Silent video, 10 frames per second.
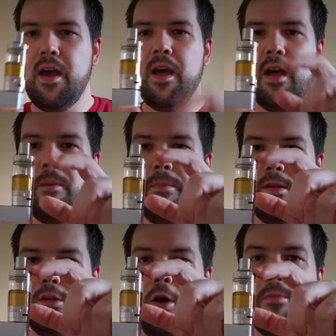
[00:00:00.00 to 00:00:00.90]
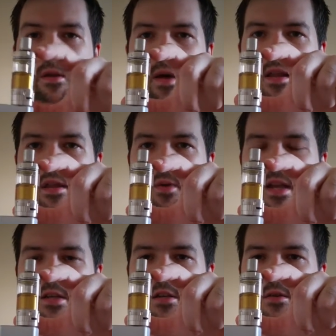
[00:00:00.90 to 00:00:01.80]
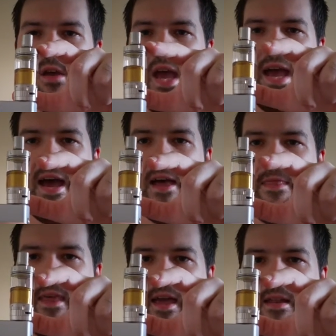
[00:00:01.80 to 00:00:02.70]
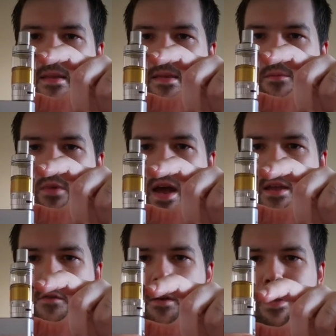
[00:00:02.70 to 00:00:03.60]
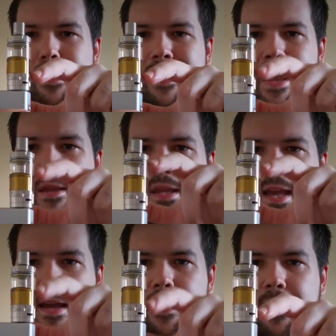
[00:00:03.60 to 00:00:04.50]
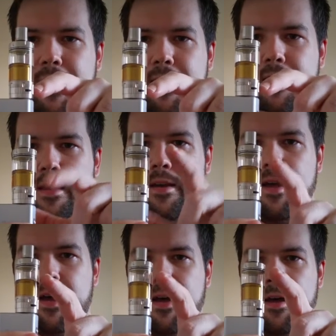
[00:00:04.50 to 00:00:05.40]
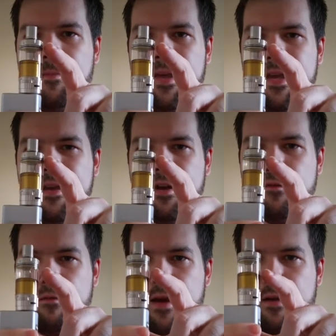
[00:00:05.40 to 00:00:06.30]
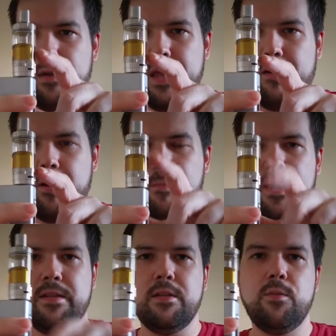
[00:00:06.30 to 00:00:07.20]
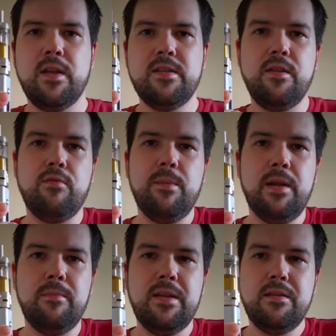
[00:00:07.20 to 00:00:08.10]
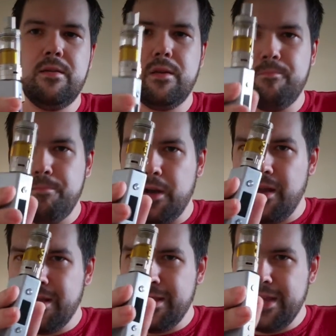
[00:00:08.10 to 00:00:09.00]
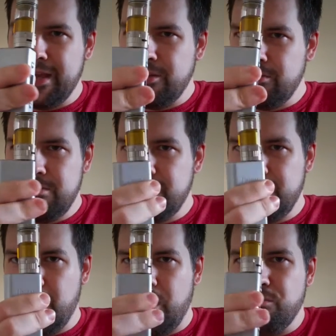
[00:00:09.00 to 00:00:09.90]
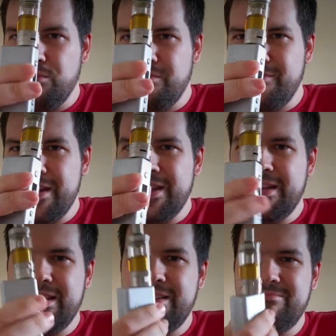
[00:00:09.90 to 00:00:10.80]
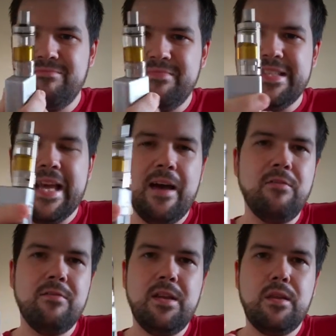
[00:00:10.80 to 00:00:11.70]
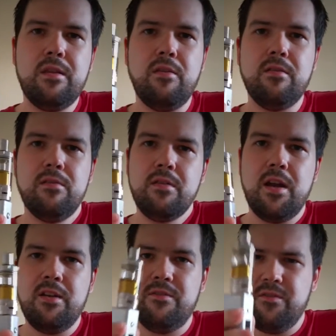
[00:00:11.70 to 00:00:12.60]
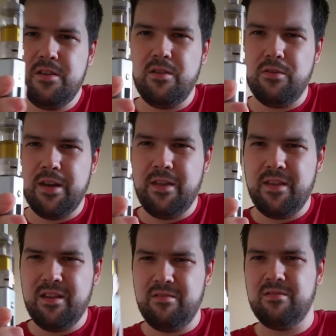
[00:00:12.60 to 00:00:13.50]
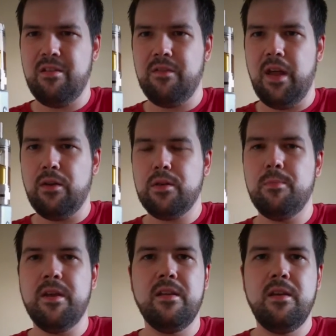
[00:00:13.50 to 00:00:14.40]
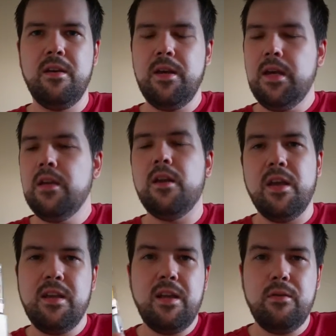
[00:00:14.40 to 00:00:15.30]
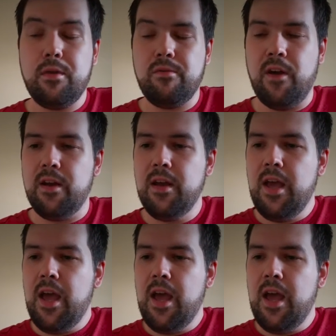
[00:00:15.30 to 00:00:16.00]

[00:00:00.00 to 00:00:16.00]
The top as well is 22, and then where you've got this glass tank here, it kind of rounds out a bit to 23 millimeters, but like I say, you can't really tell. It's not kind of, you don't look at it and think, oh god, that looks a bit, you know, it looks fine.